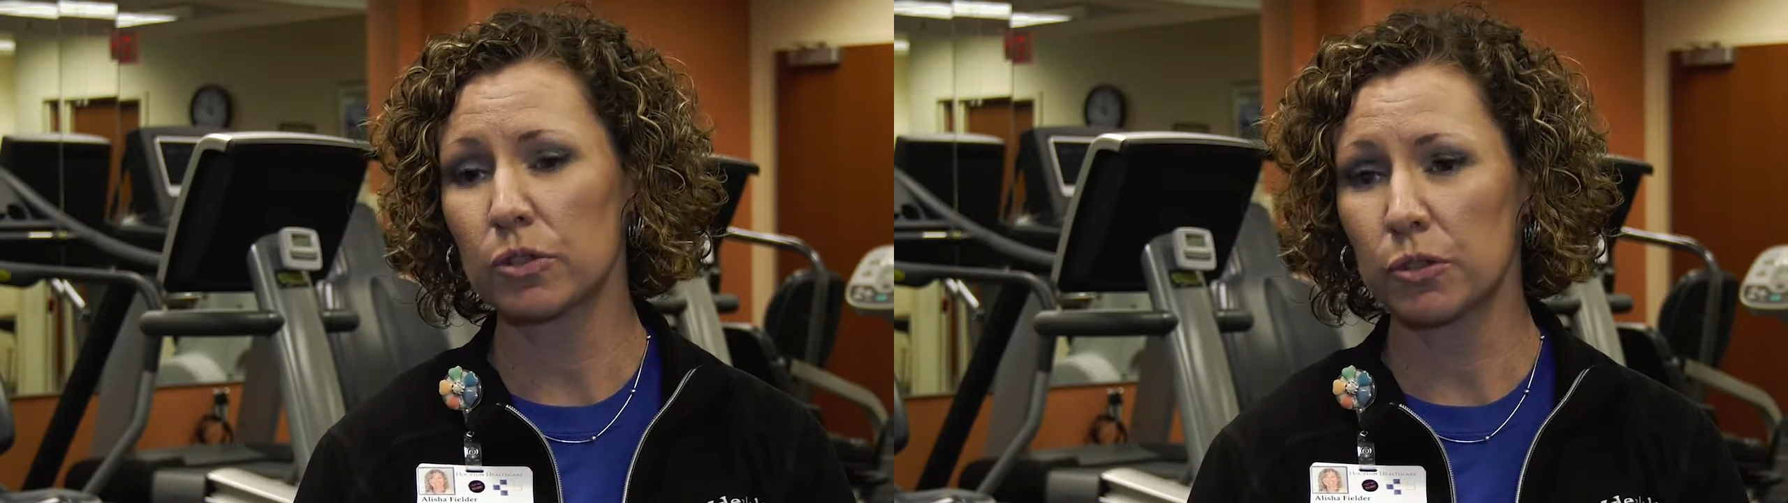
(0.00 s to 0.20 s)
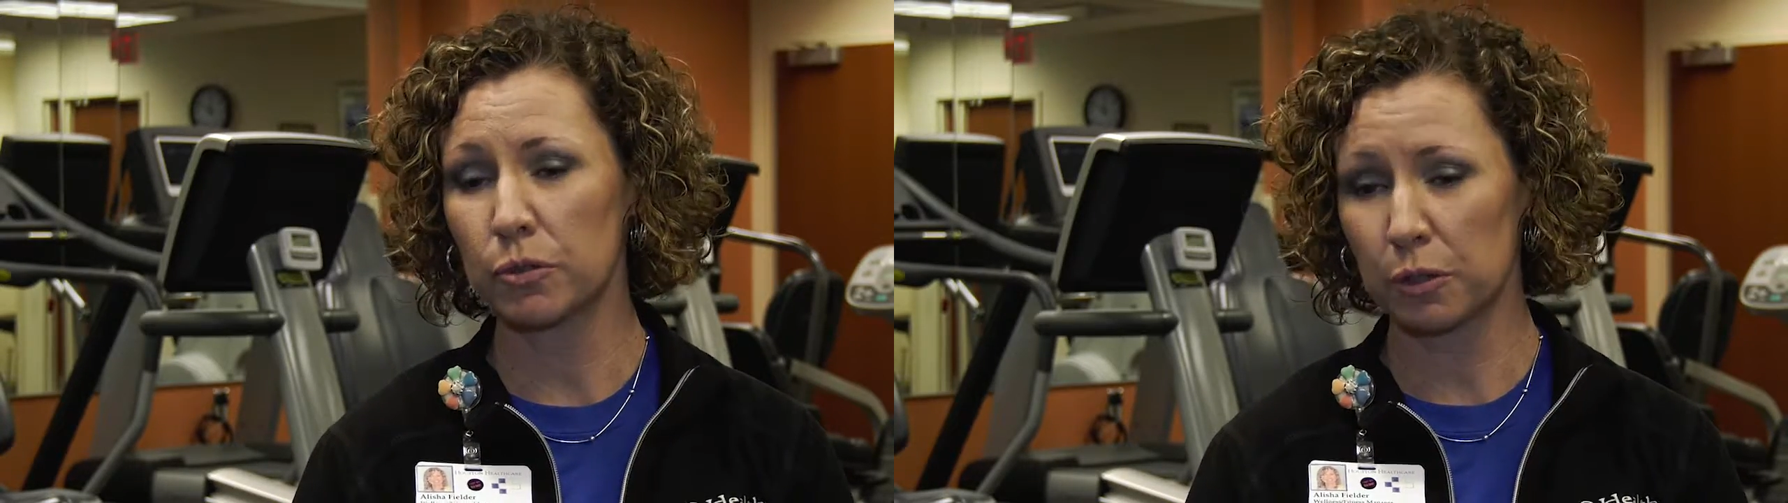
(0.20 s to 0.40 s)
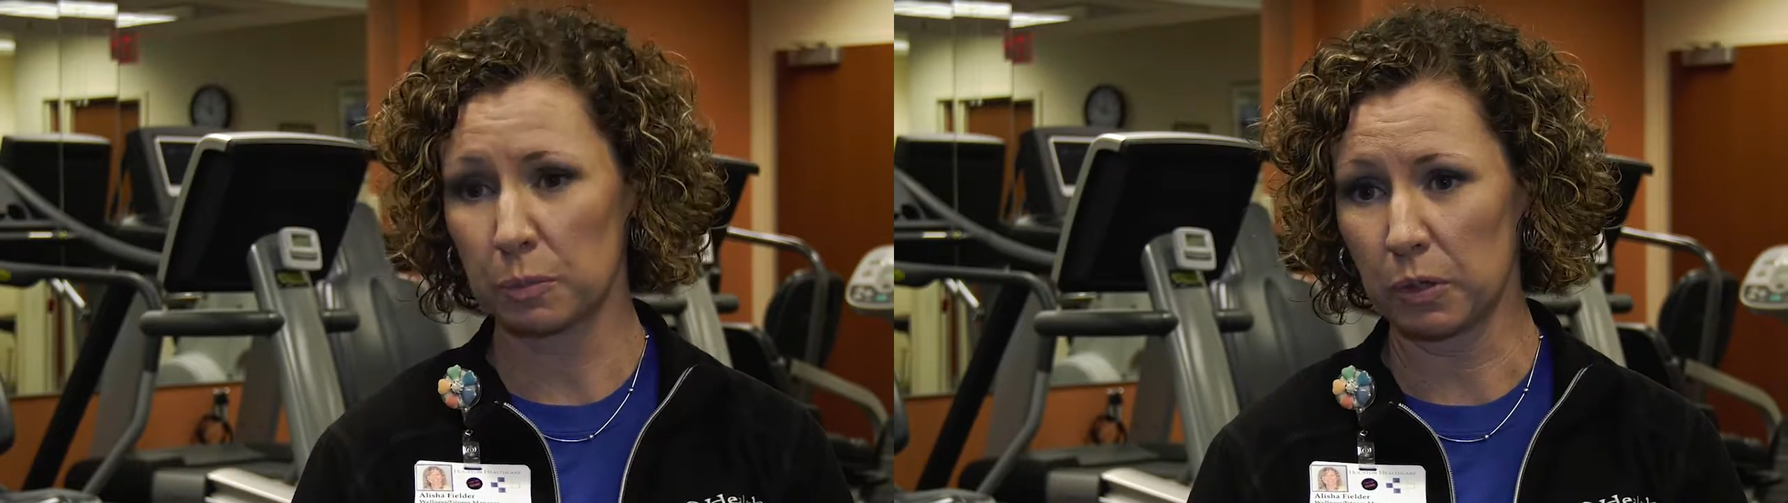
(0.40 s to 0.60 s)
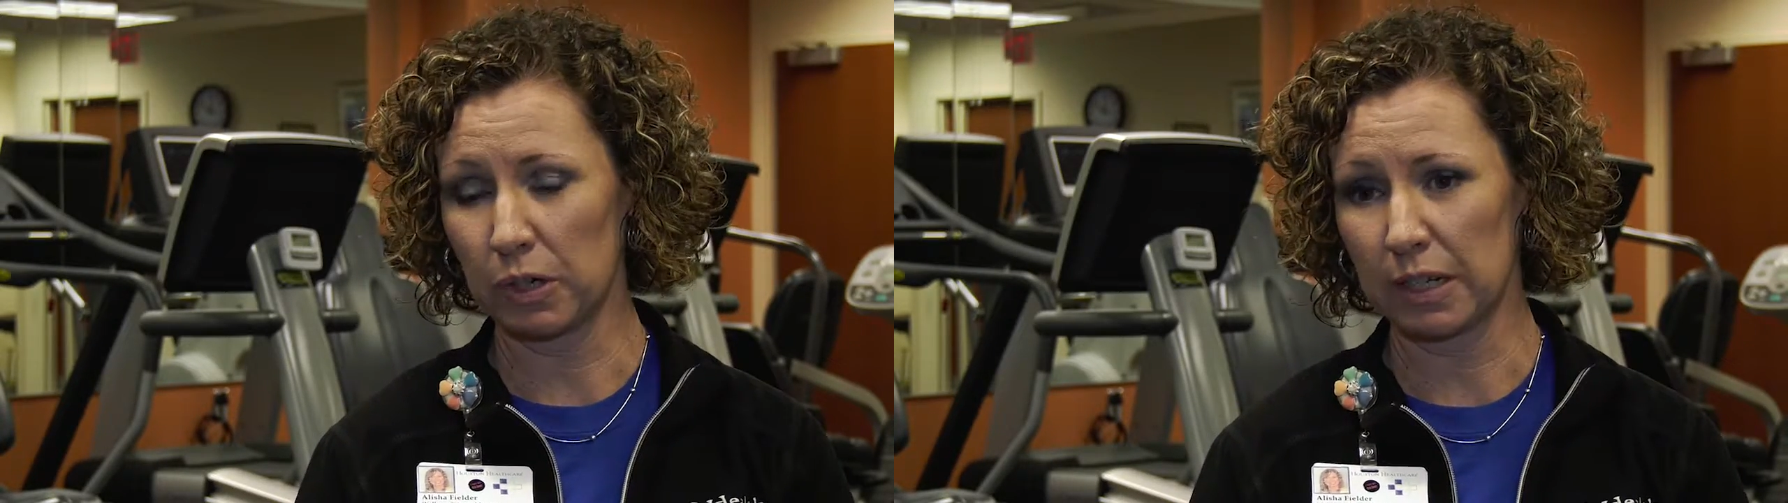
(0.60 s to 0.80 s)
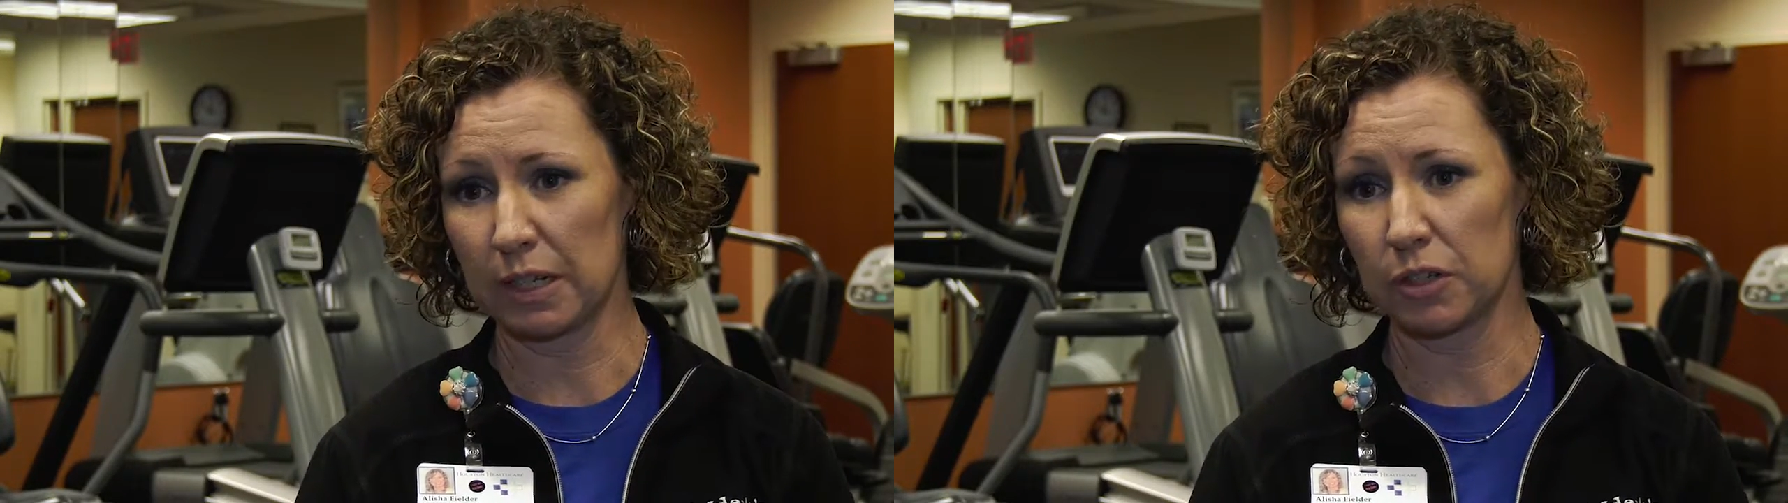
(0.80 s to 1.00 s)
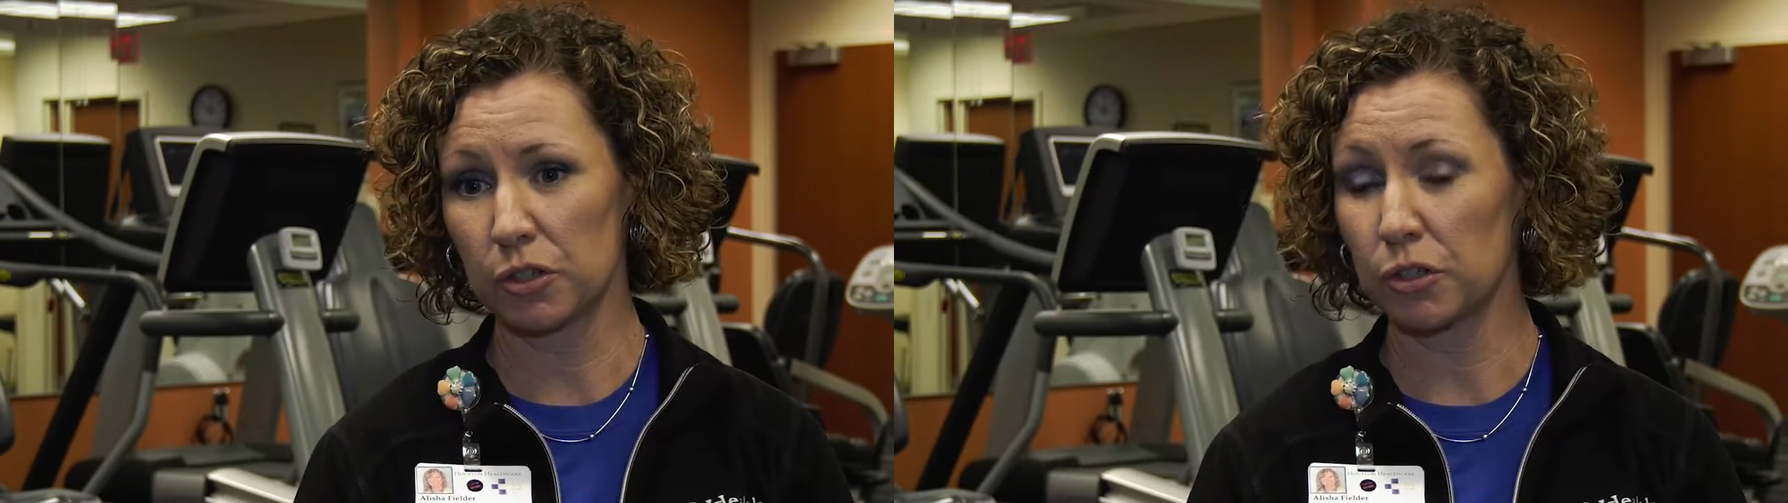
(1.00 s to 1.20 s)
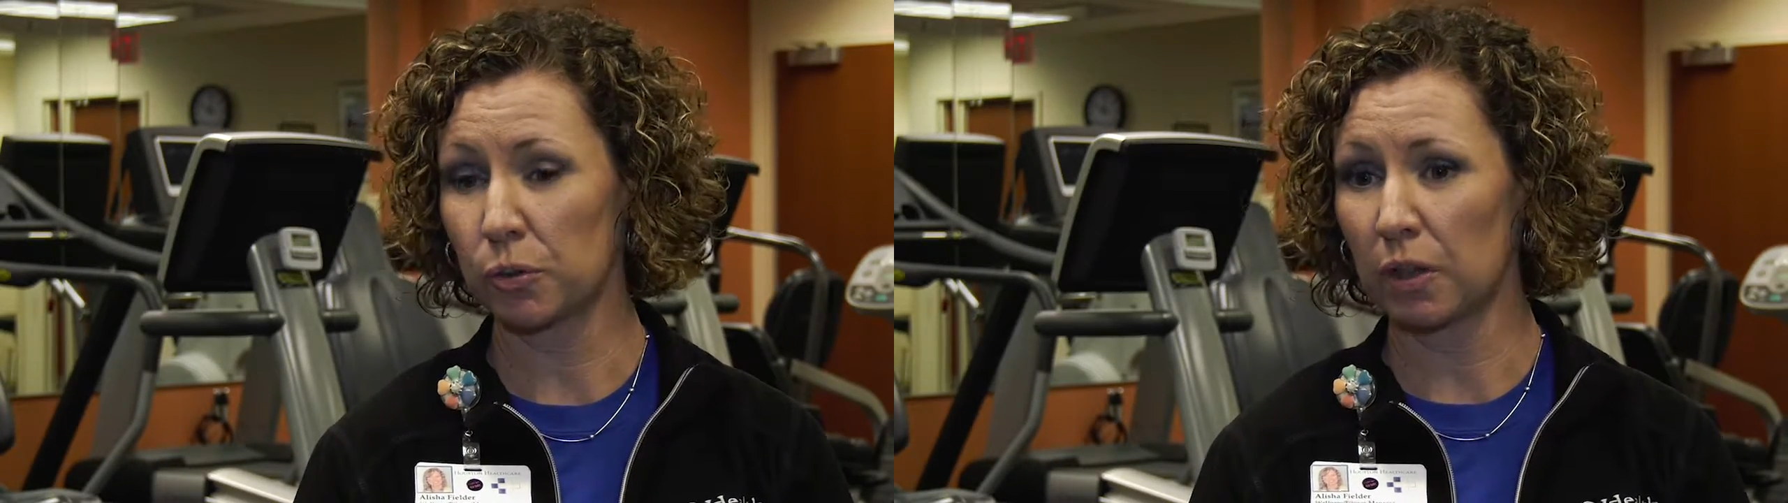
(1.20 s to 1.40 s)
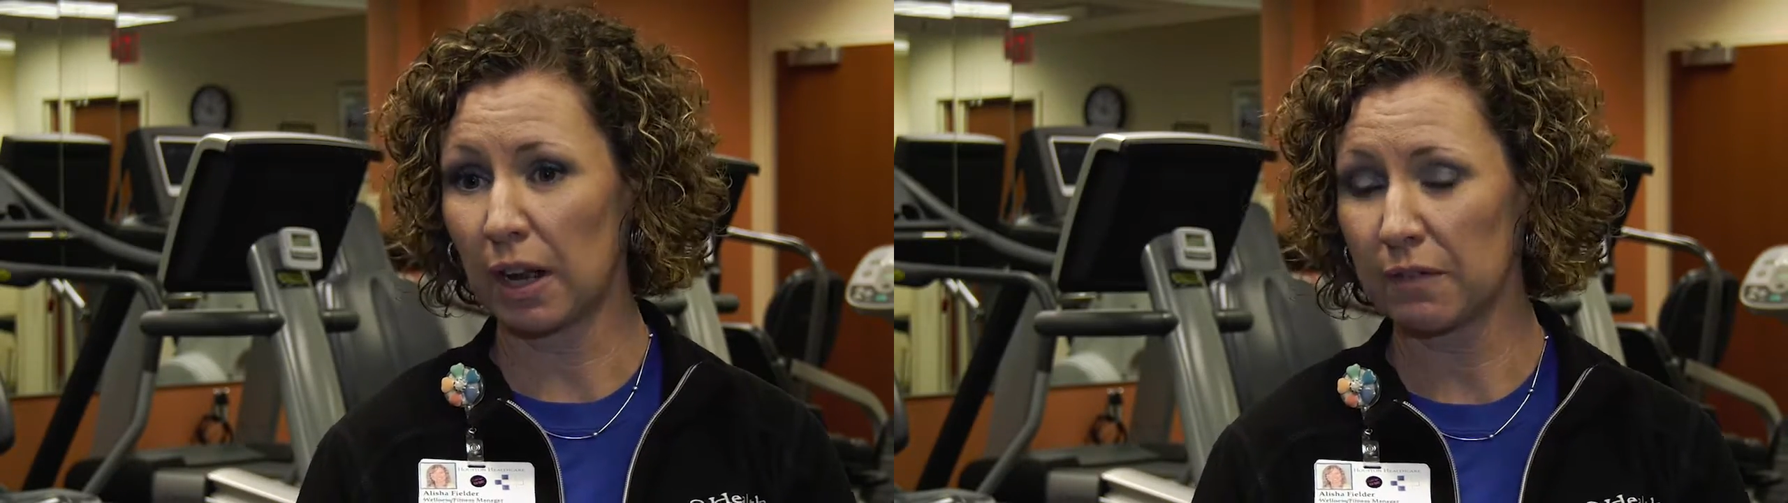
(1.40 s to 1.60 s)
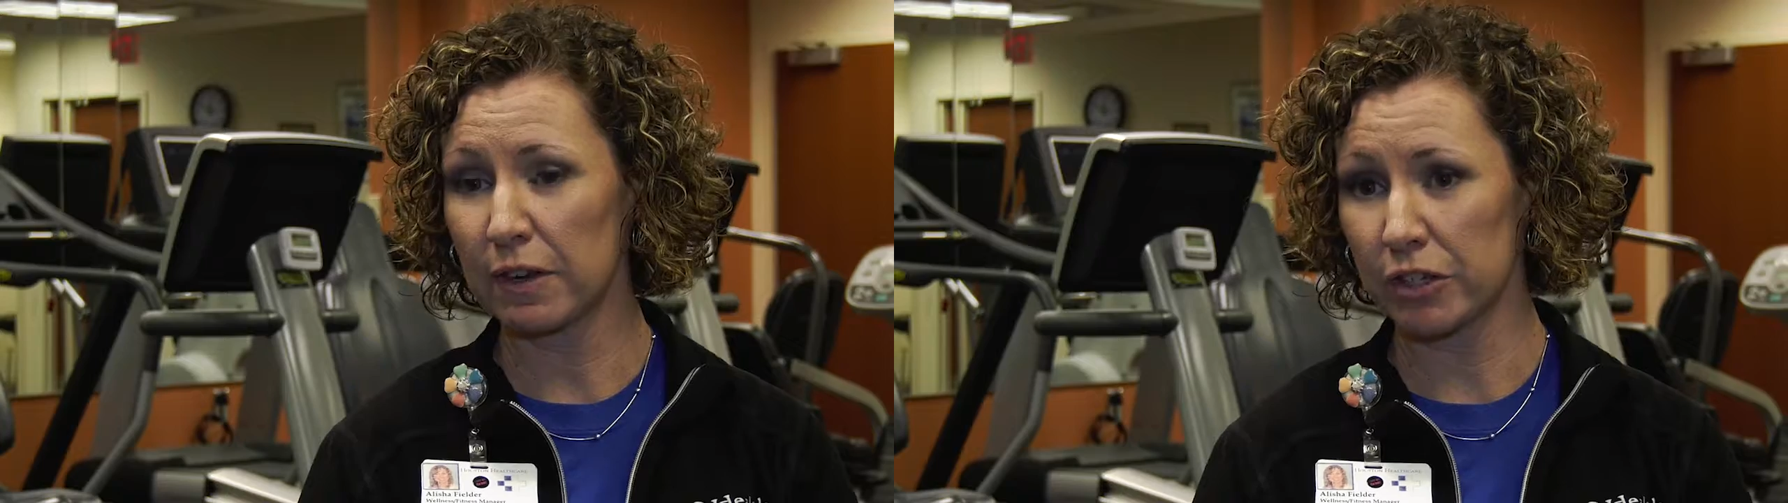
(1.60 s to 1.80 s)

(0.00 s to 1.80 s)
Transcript: to the community to do a lot of